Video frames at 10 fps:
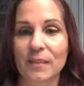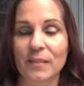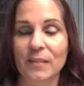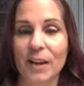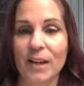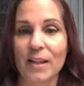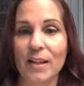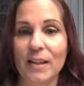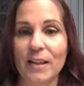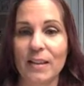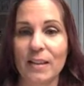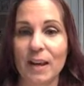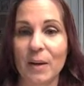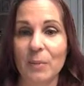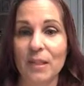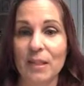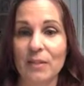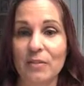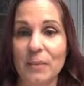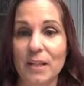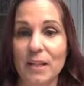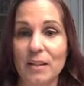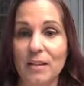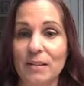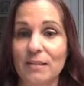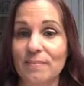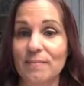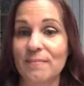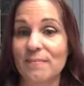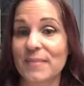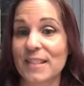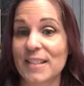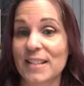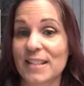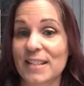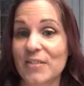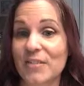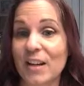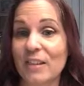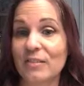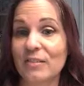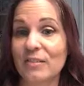Right? Then that would give me 65.